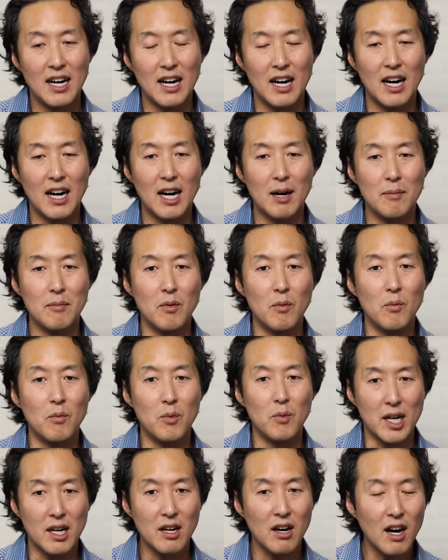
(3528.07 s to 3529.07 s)
um,
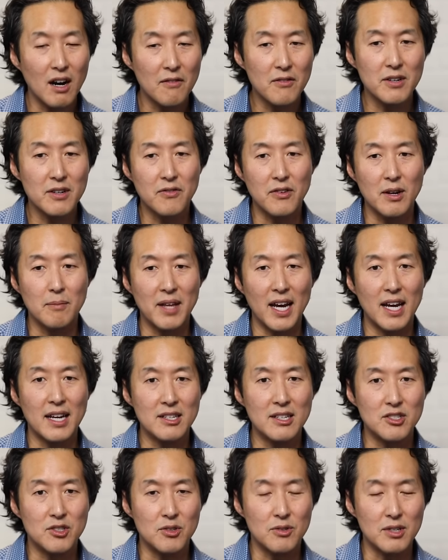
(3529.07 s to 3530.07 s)
recovered from that
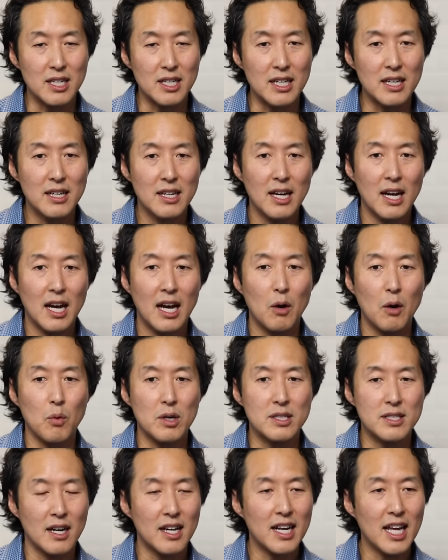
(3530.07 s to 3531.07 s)
injury,
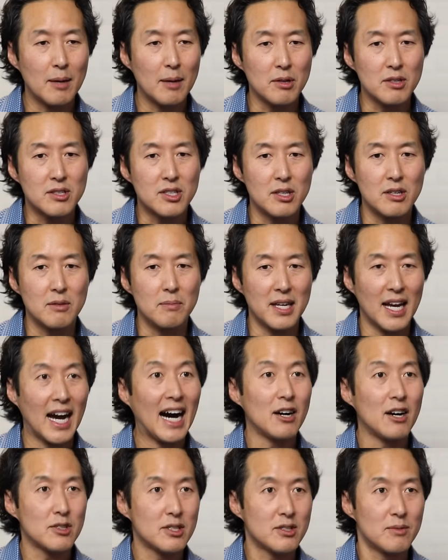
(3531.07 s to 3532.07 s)
was unable to be
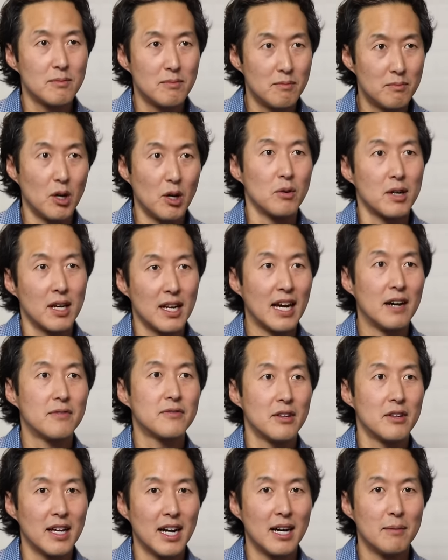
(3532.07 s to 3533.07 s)
housebroken
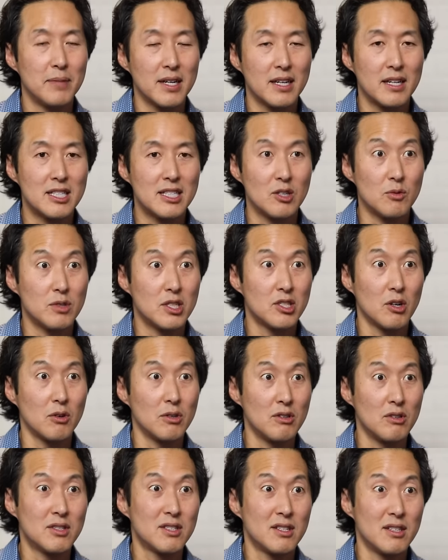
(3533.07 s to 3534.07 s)
after that because he was so
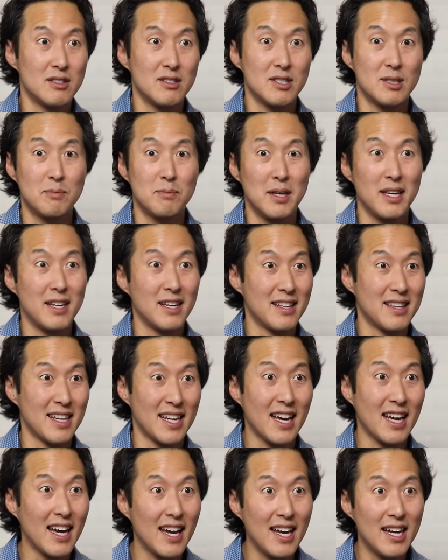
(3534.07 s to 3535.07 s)
used to just peeing in the
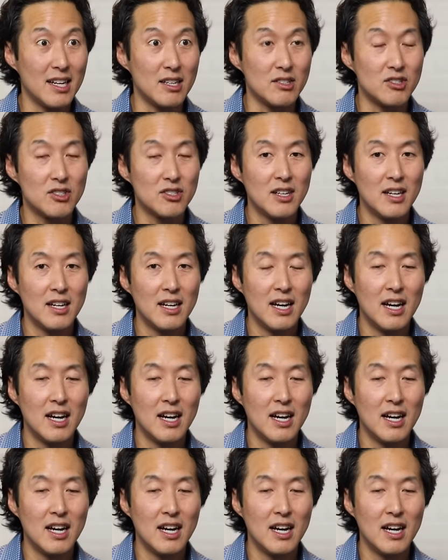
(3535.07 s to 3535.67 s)
cage.